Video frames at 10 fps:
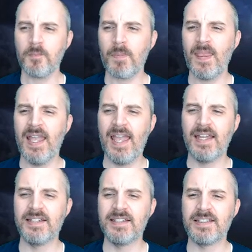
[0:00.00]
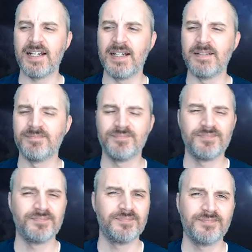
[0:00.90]
And
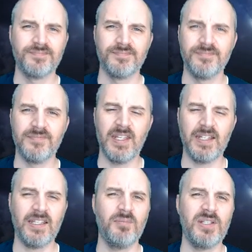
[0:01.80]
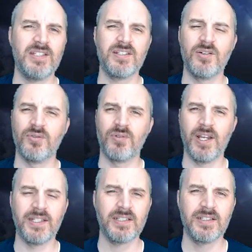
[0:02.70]
it can be so
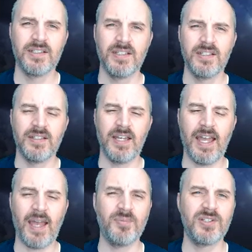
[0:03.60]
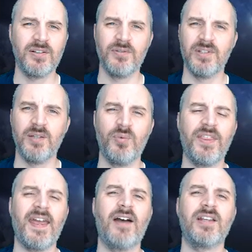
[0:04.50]
great. Absolutely,
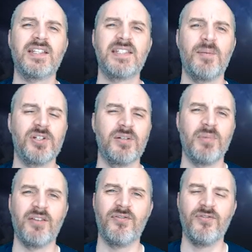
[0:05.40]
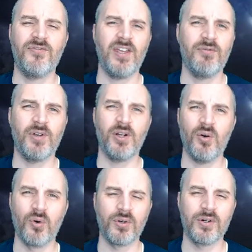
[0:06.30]
without exception, my favorite
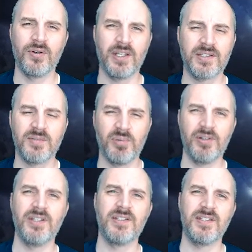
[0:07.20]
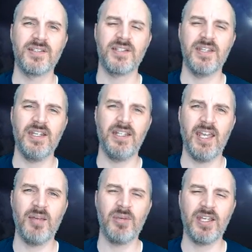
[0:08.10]
horror experiences in
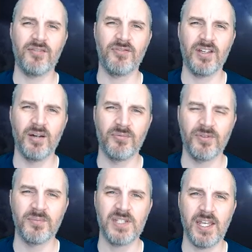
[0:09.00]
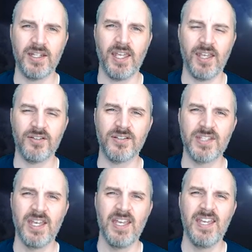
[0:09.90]
gaming have come from 10 Candles.
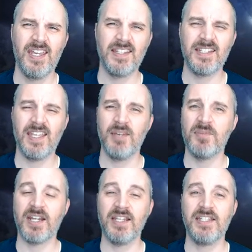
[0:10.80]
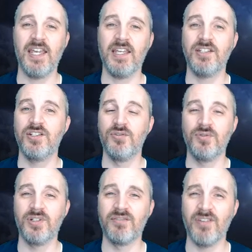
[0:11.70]
It's a game that I take to
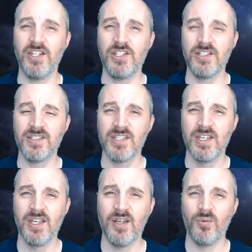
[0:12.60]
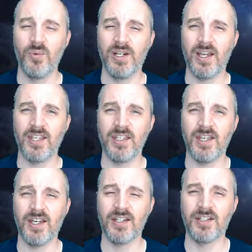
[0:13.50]
conventions when
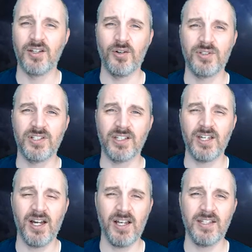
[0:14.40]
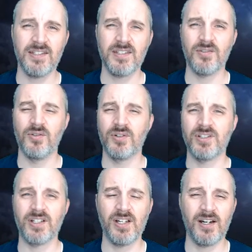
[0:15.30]
I go to cons or
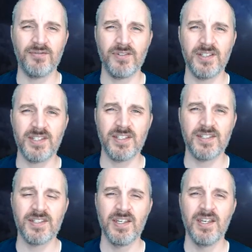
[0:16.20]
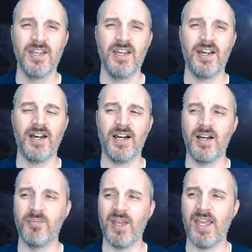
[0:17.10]
to conferences,
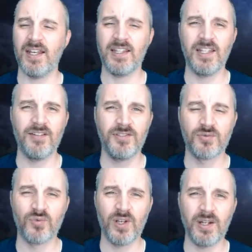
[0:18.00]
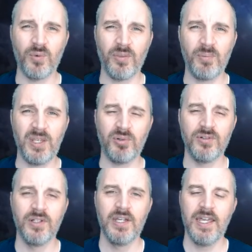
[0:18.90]
and I love to run it with people.